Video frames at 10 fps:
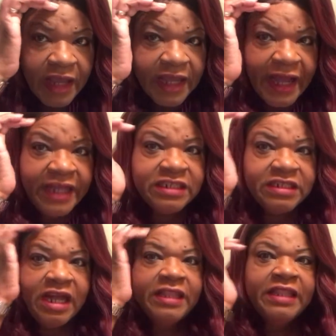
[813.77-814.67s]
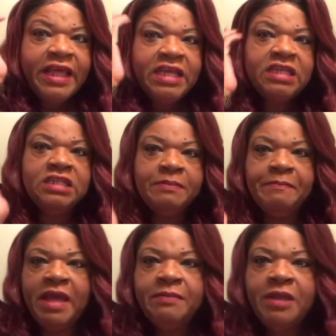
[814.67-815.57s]
And I did not lay any
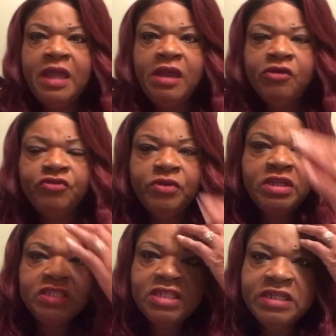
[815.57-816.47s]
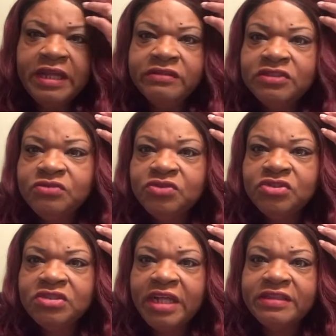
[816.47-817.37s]
baby hairs or anything down. This was
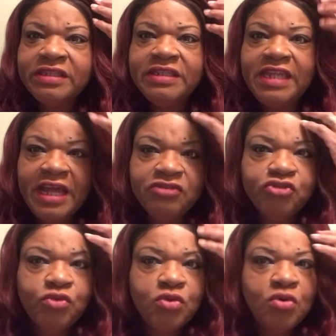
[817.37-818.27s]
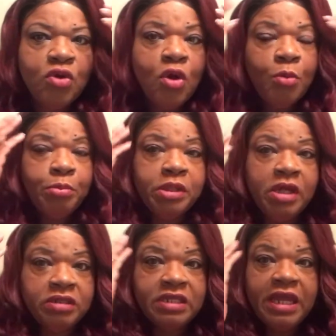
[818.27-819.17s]
just like the natural
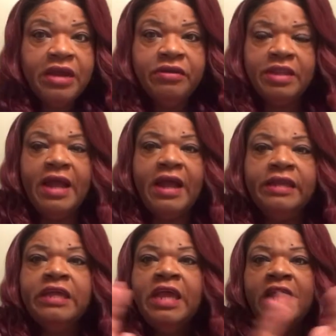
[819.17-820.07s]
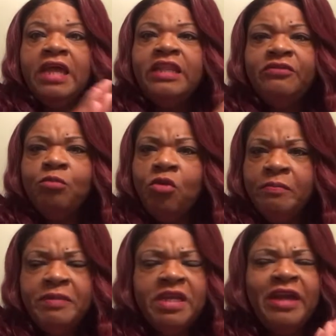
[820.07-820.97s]
plucked hairline. And that's more
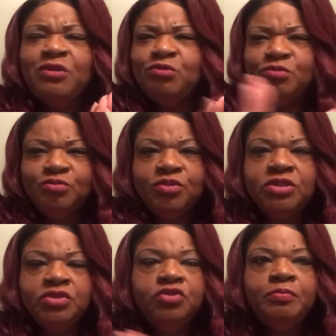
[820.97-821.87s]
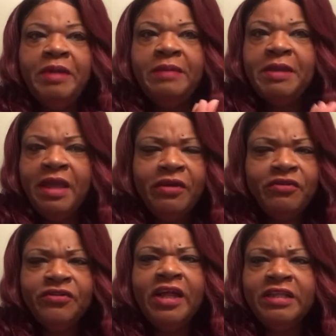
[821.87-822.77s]
me. I don't really do baby
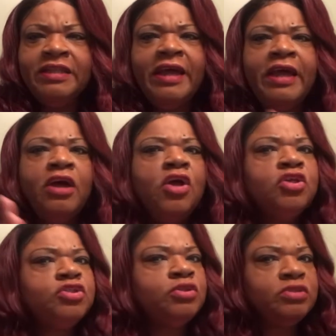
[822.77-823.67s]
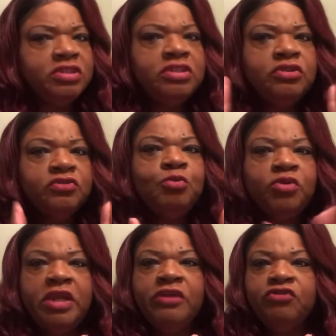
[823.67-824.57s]
hairs like that. So this looks
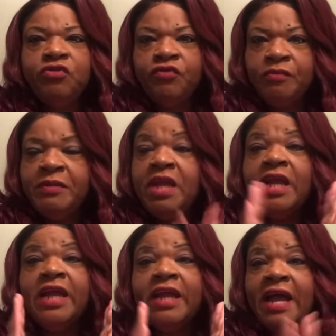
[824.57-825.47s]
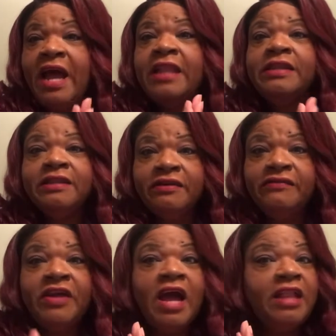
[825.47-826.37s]
more natural for me. And I
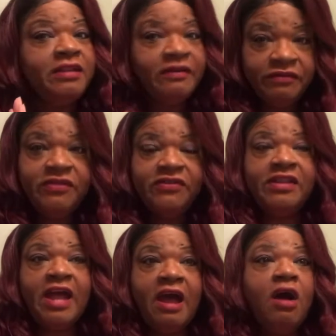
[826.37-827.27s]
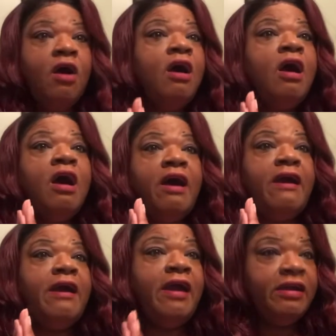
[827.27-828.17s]
love it. I love this style.
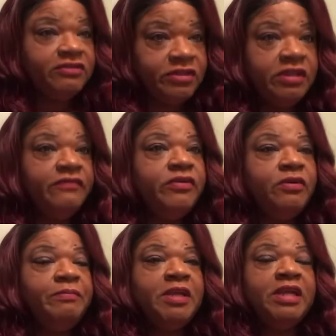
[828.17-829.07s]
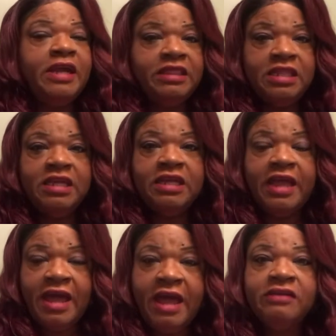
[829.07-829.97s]
I actually love it on me. I think
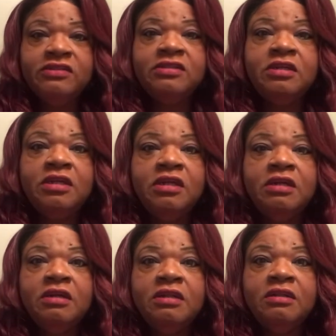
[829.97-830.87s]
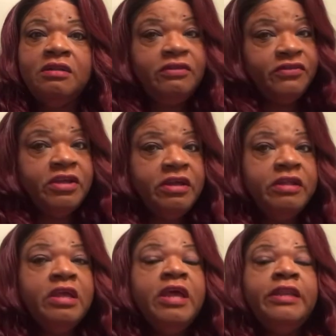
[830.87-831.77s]
it actually looks
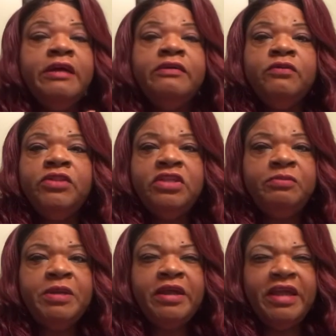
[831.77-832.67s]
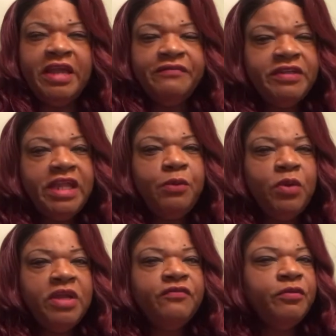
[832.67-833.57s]
good. Now, would this be an everyday
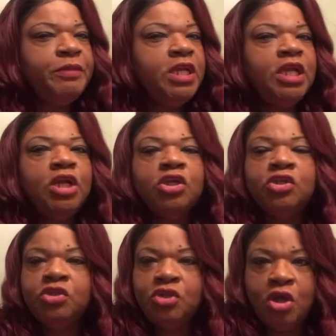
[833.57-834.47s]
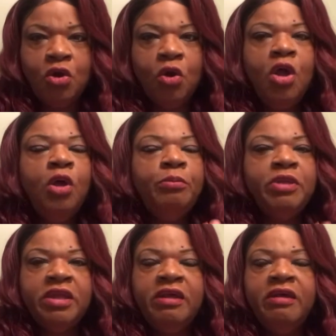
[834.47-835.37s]
wig for me? No.
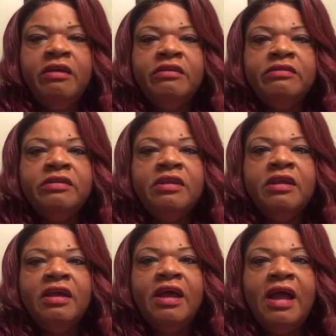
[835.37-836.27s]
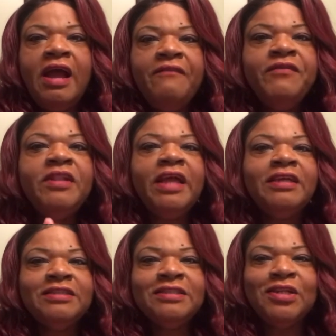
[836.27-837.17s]
Because I feel
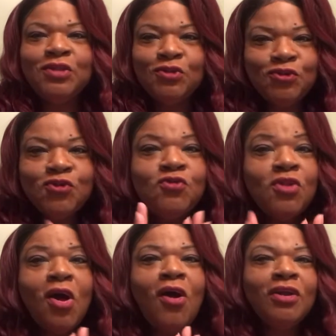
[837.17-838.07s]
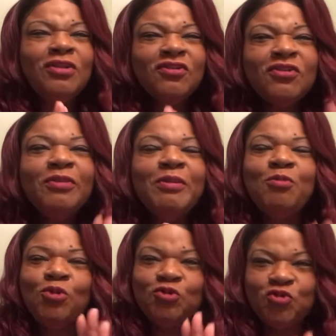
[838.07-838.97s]
like it's a little too long. It looks a little bit
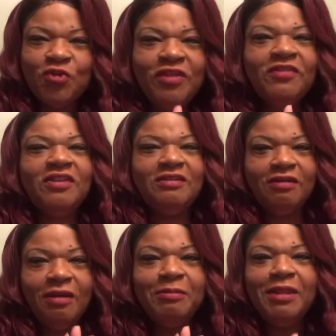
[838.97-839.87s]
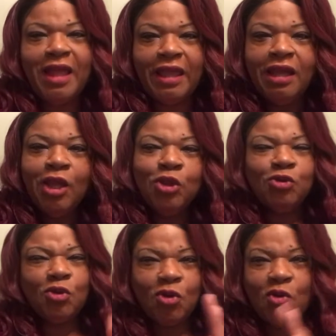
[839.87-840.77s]
more dressy up, like
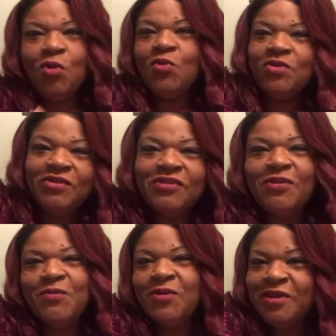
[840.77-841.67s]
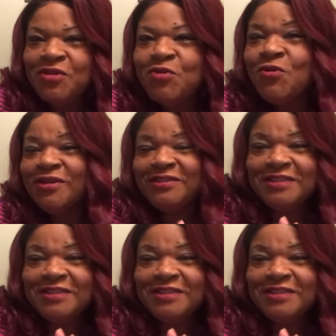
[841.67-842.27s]
you're going somewhere and you want to